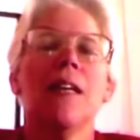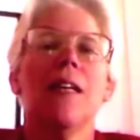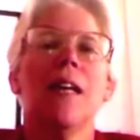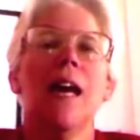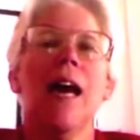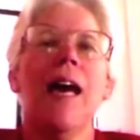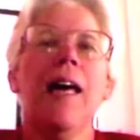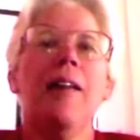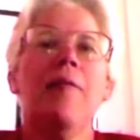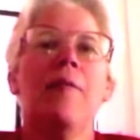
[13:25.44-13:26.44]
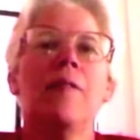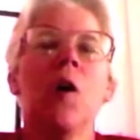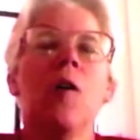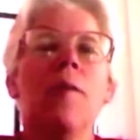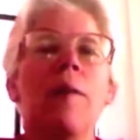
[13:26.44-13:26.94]
had told
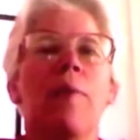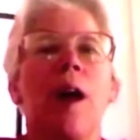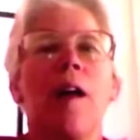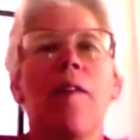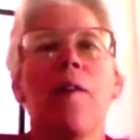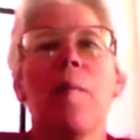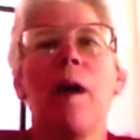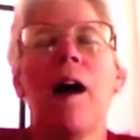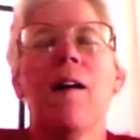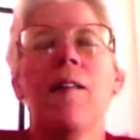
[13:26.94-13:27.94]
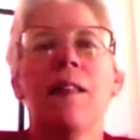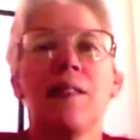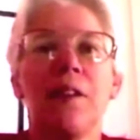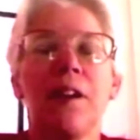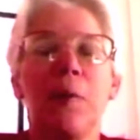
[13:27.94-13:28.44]
my brother about this
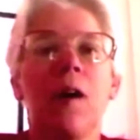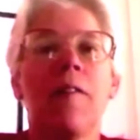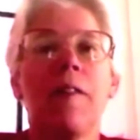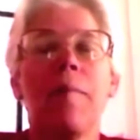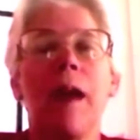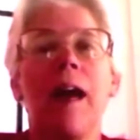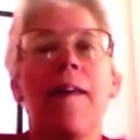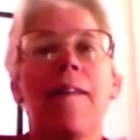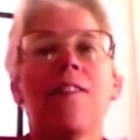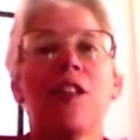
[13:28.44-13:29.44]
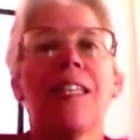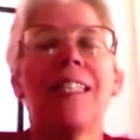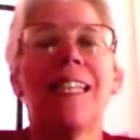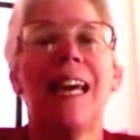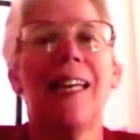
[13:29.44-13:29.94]
very wealthy man that she had
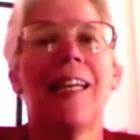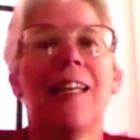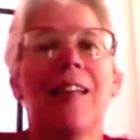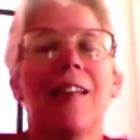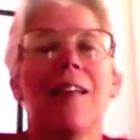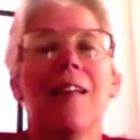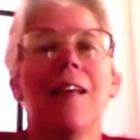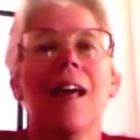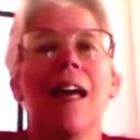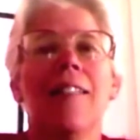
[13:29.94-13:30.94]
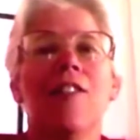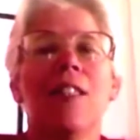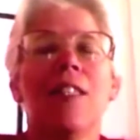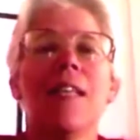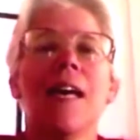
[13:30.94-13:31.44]
dated. And she
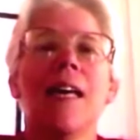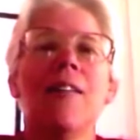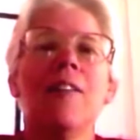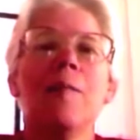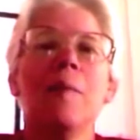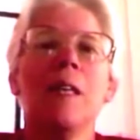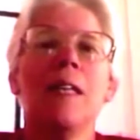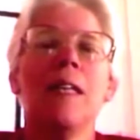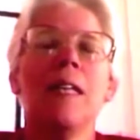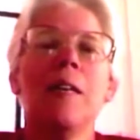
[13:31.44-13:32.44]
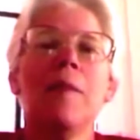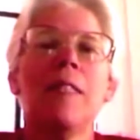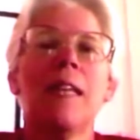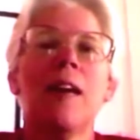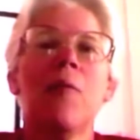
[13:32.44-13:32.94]
said, looked at me and him and said,
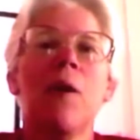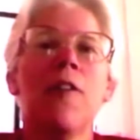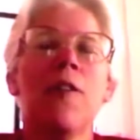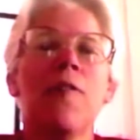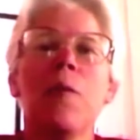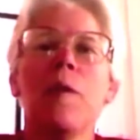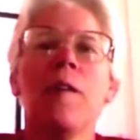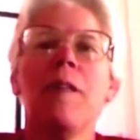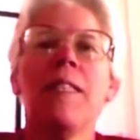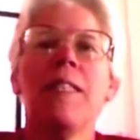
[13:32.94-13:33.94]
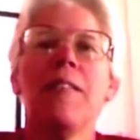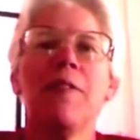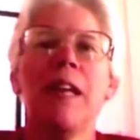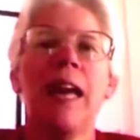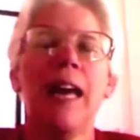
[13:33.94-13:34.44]
I wonder if it would have been different
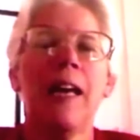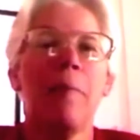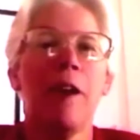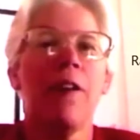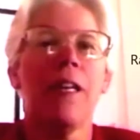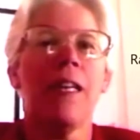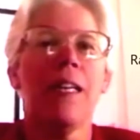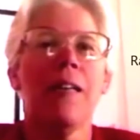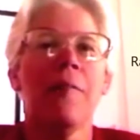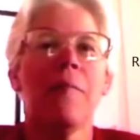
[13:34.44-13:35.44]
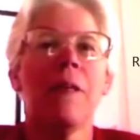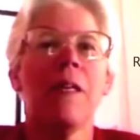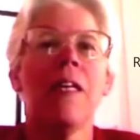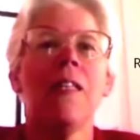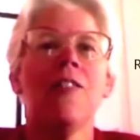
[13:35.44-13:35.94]
had I married him.
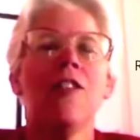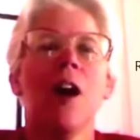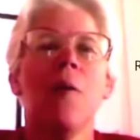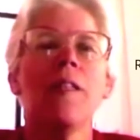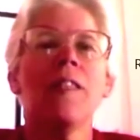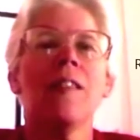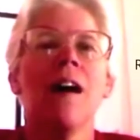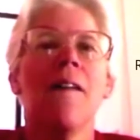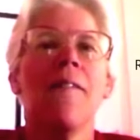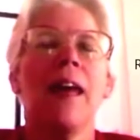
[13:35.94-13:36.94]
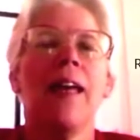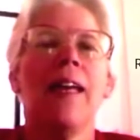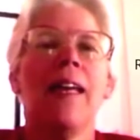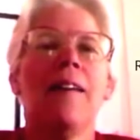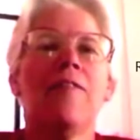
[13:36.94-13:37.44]
She always thought that
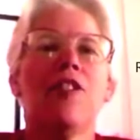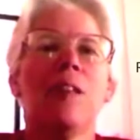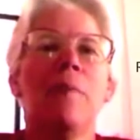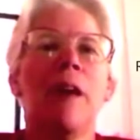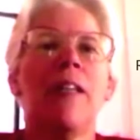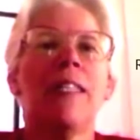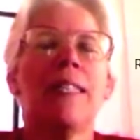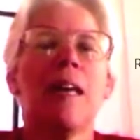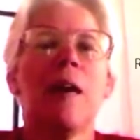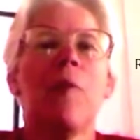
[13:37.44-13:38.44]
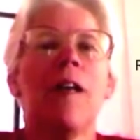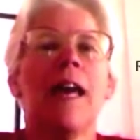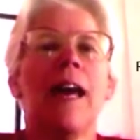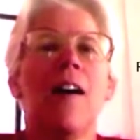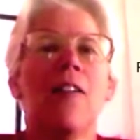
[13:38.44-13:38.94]
if she married someone
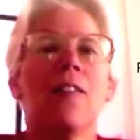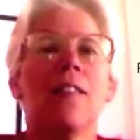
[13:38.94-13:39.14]
else,